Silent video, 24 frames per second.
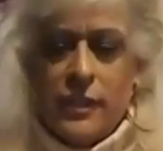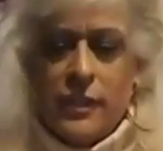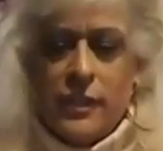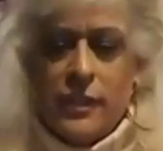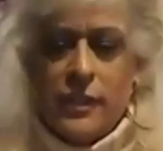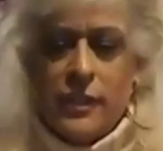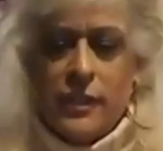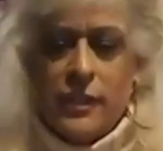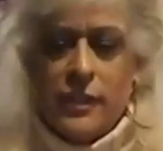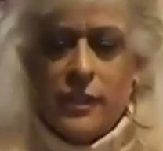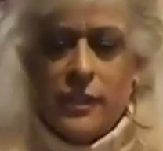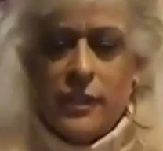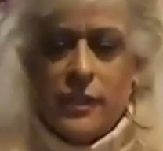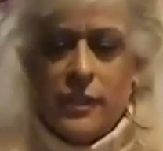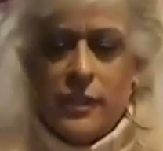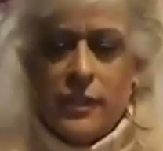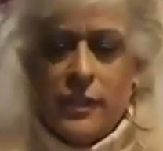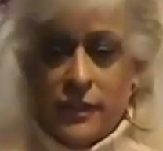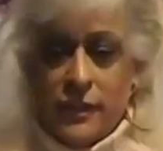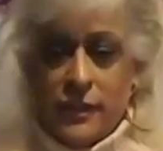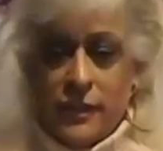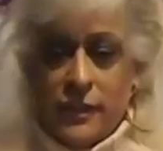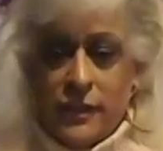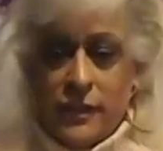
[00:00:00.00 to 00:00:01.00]
Uh,
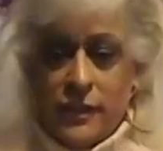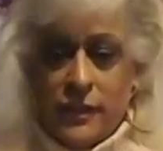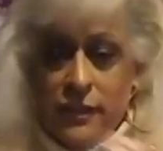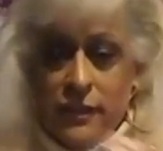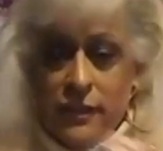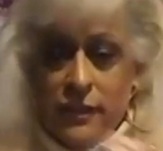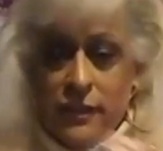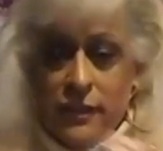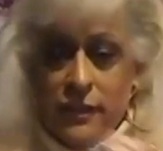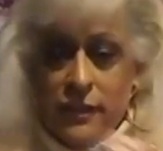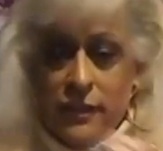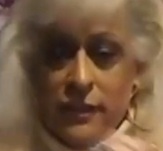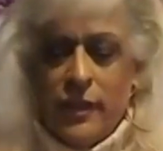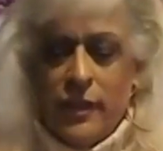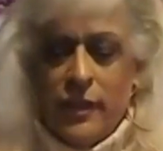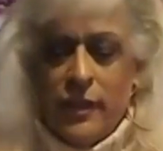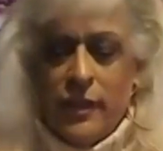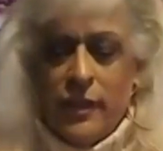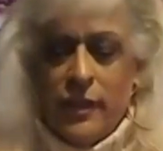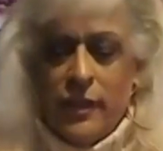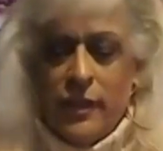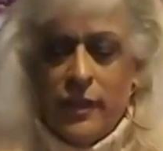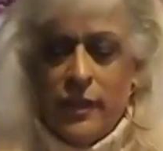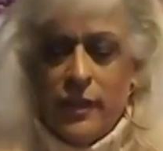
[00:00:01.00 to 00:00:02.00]
instead of her
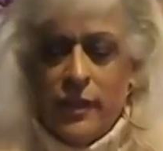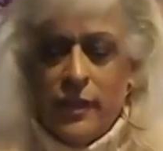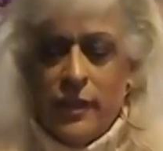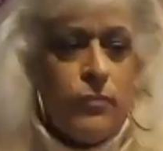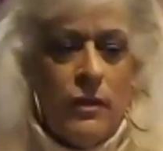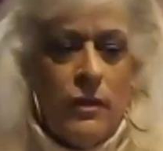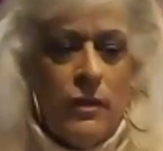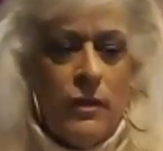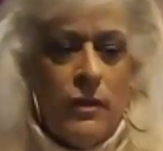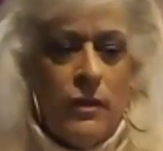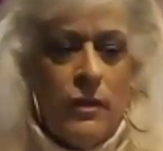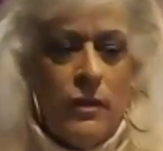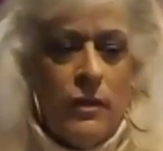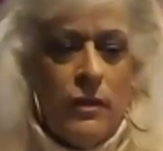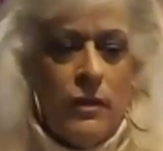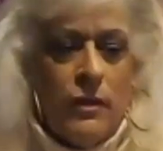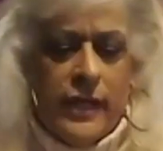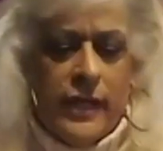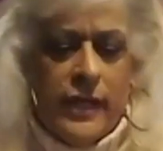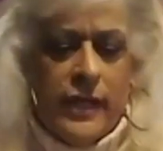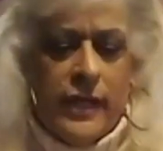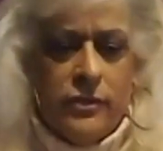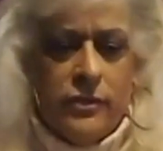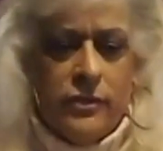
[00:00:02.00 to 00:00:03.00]
driving a Cadillac, I think
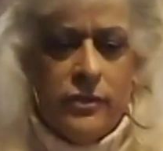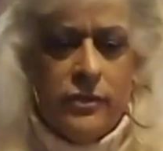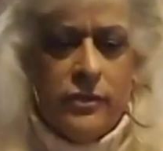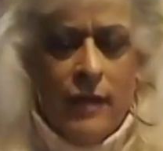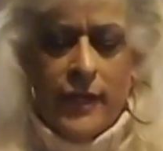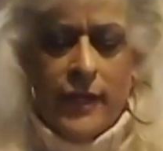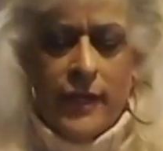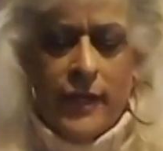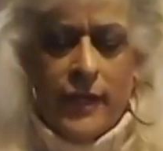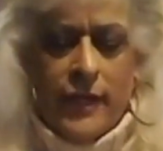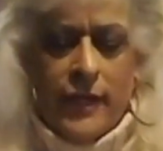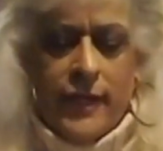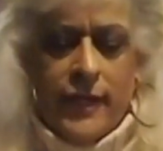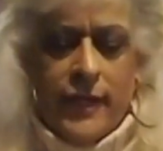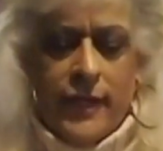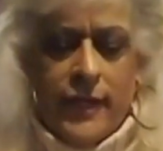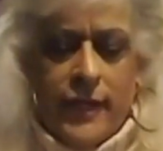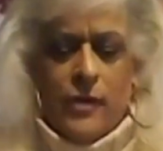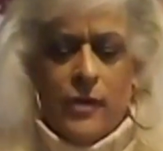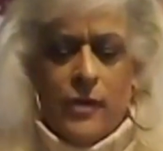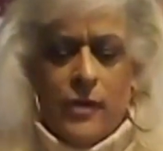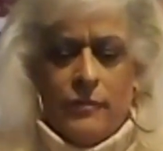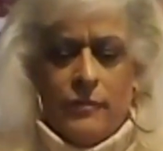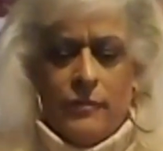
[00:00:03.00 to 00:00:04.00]
she should be driving a
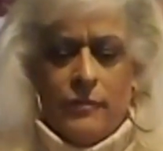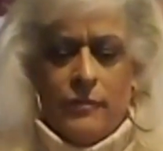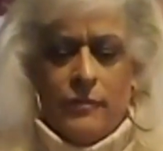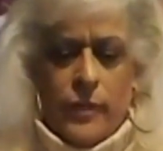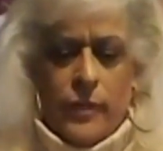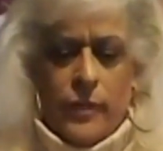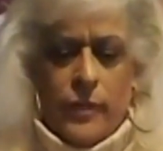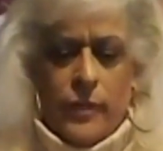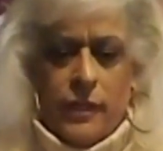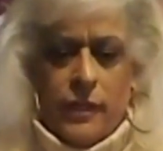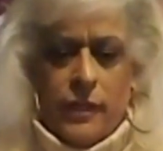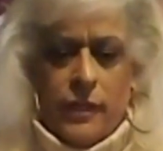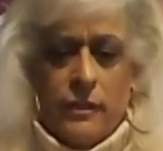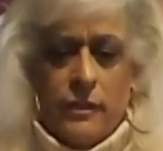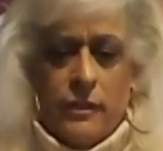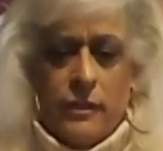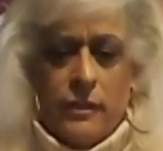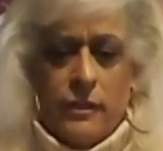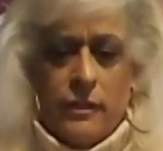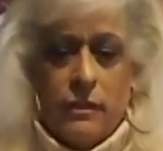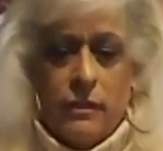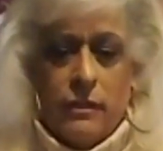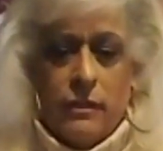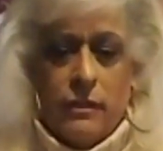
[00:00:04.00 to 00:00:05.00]
Volkswagen.
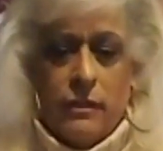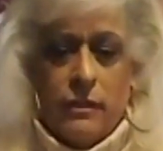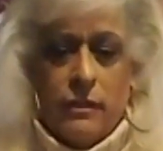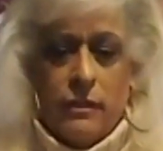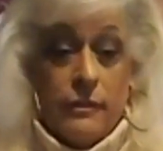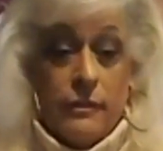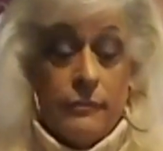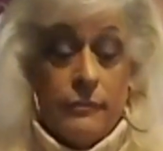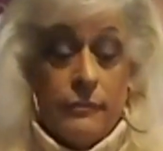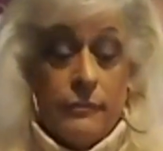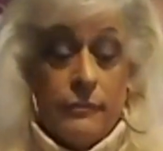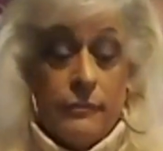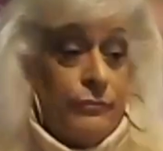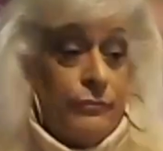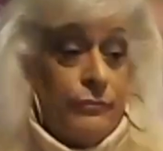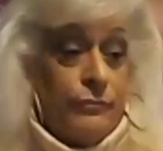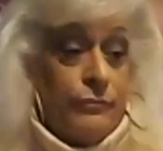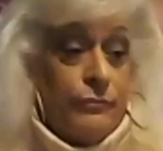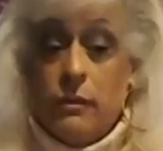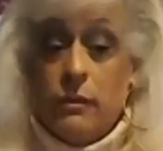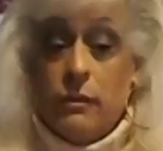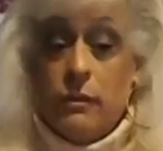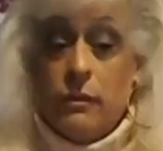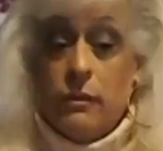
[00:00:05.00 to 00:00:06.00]
Hey,
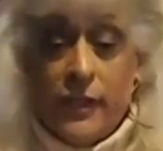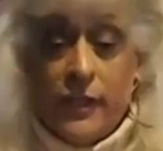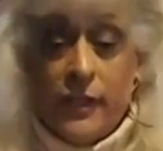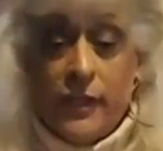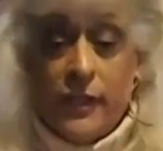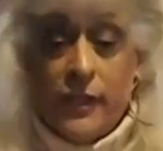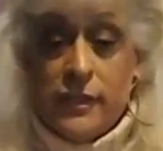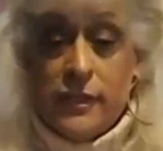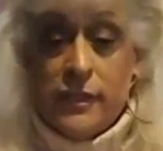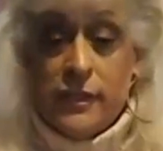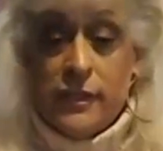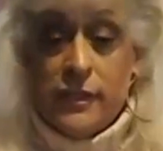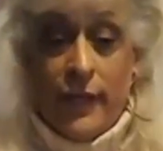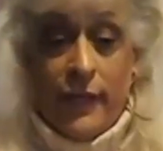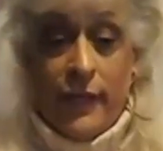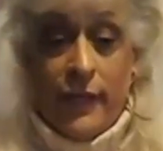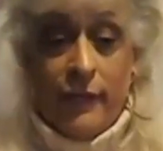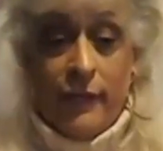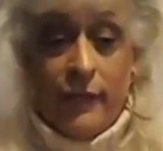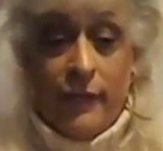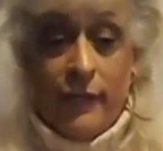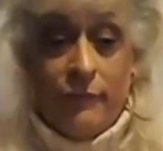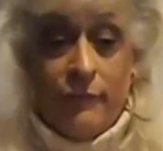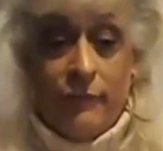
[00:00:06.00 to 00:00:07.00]
whatever gets a laugh
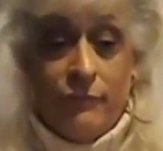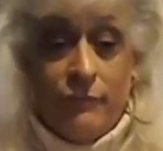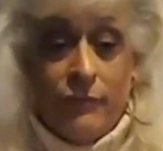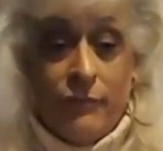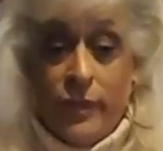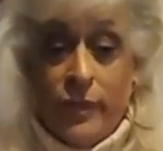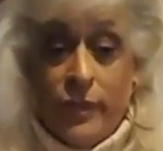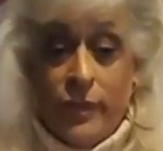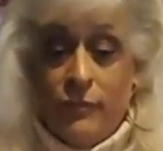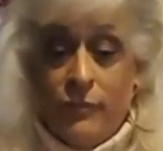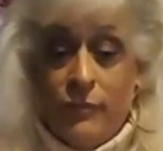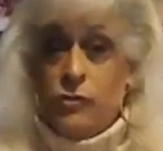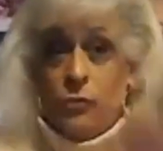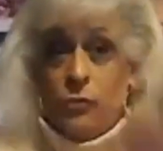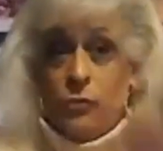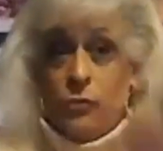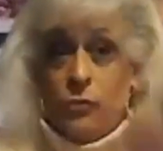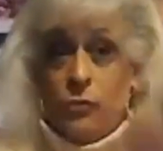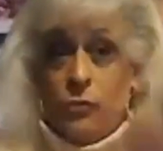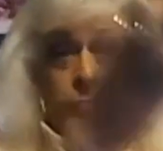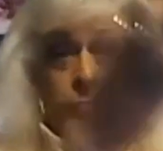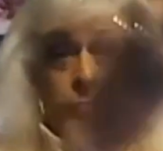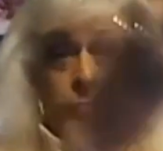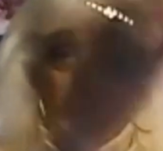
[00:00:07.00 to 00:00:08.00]
or whatever you hate,
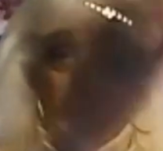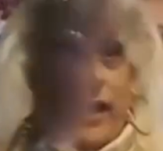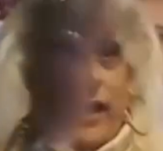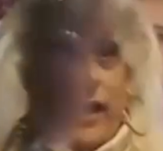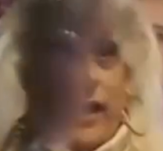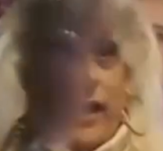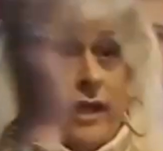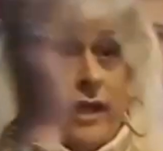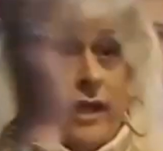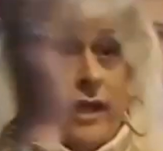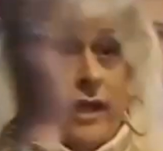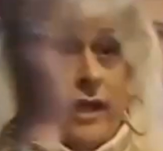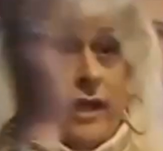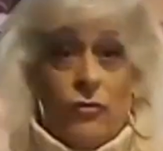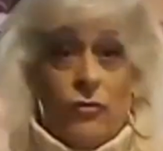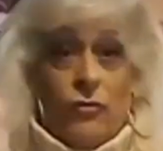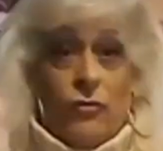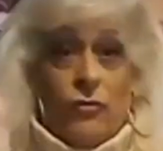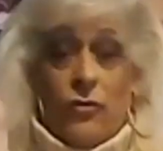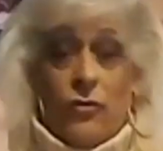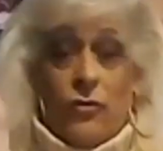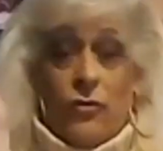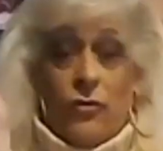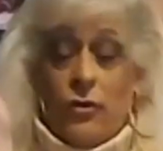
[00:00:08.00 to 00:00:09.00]
whatever you, you paid for
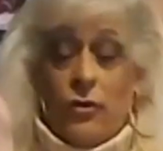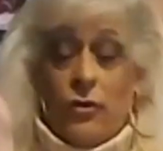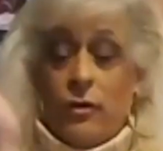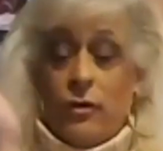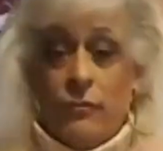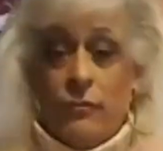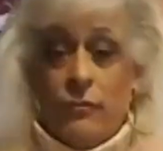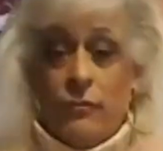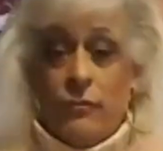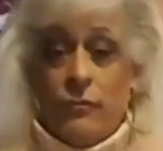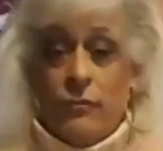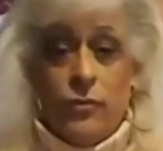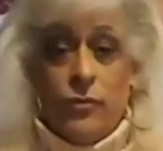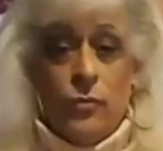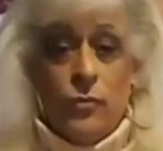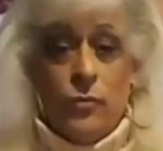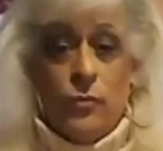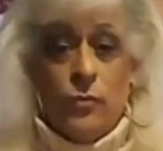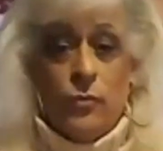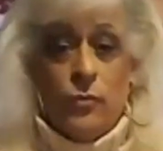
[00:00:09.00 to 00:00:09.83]
it, whatever you want, honey.